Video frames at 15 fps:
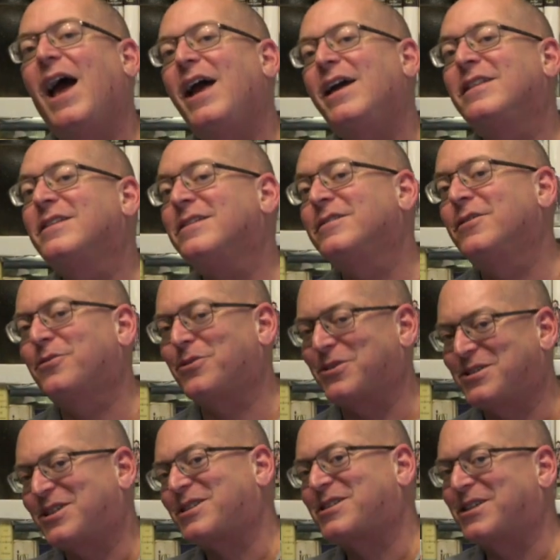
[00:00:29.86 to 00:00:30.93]
And then there are the
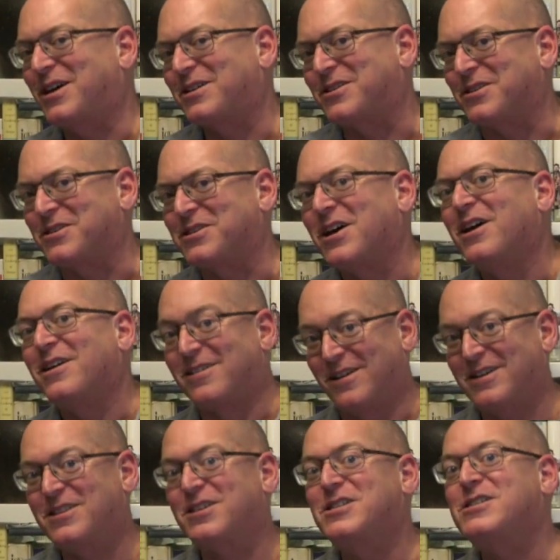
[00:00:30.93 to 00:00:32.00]
successes,
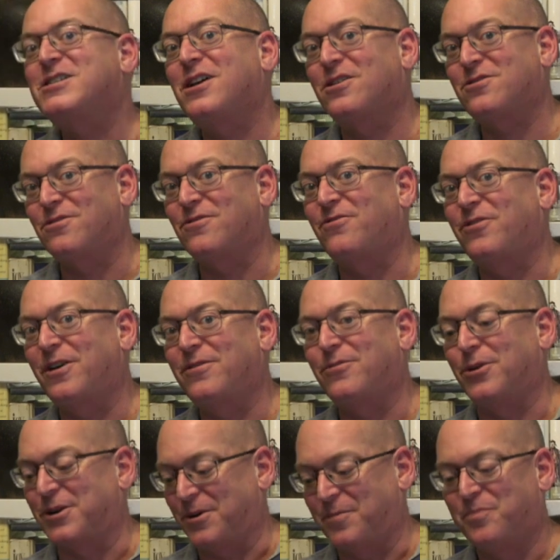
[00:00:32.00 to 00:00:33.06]
like the Southern
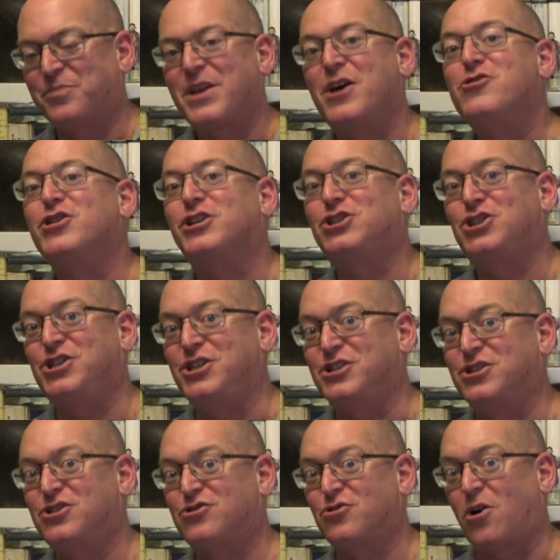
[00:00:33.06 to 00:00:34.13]
favorite, the
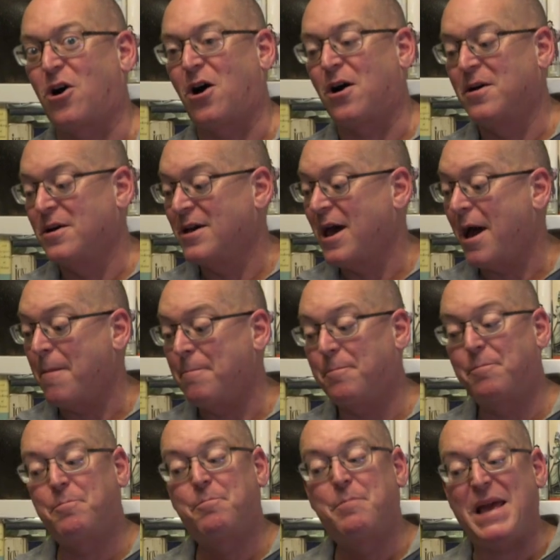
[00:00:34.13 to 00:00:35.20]
cheese straw.
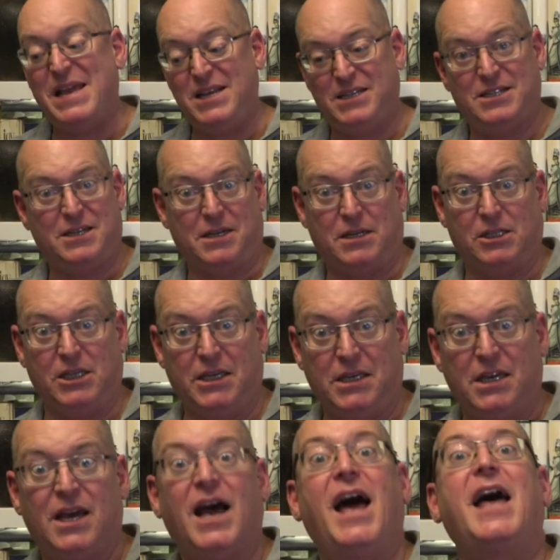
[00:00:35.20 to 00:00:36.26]

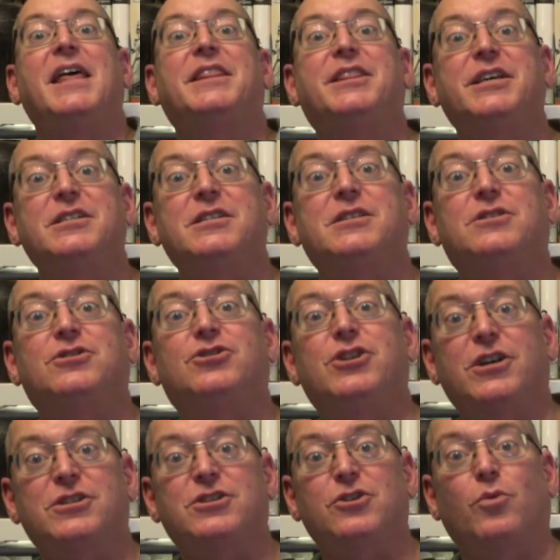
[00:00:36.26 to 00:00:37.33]
Basically, this is
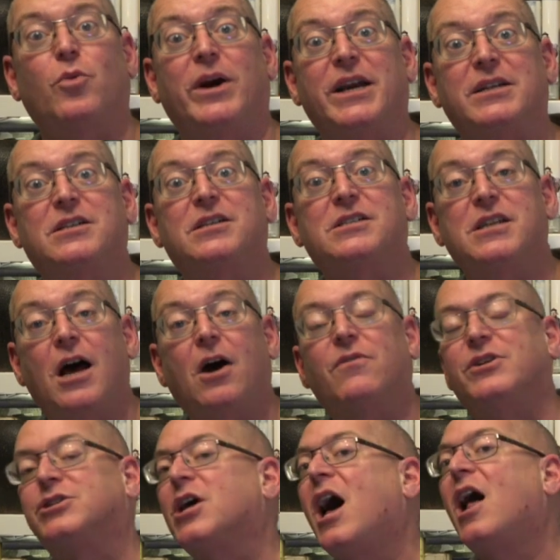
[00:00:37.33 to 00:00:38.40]
just a way to
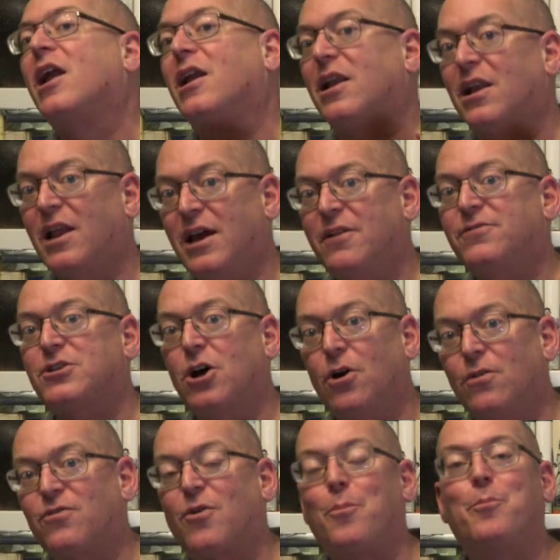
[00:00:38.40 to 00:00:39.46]
salvage
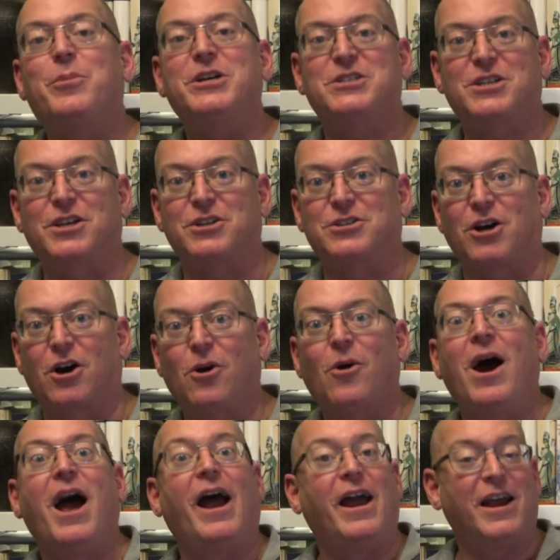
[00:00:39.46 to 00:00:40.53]
leftover biscuit
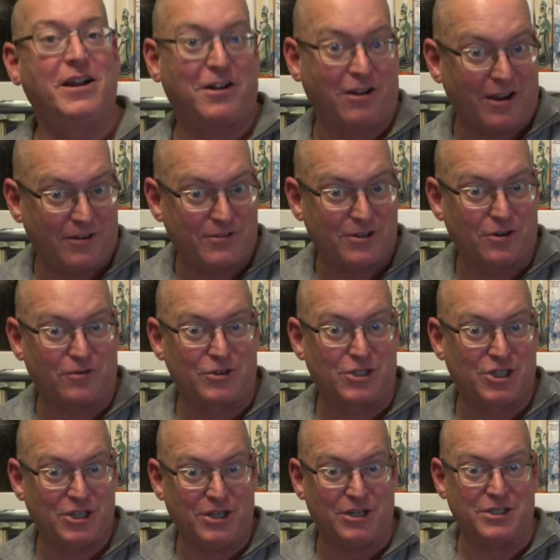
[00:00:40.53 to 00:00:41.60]
dough and leftover
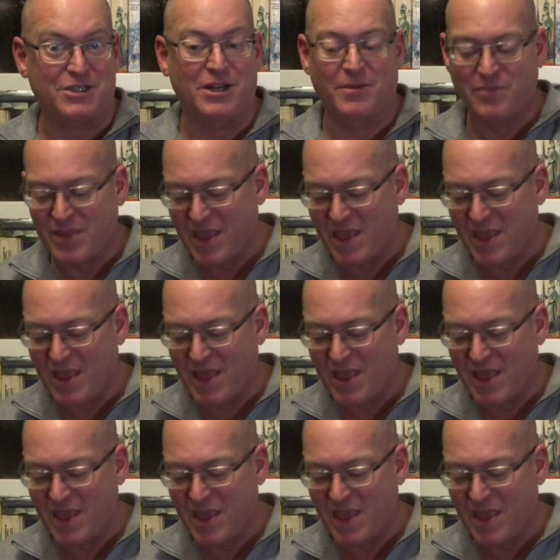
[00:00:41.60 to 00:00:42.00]
cheese.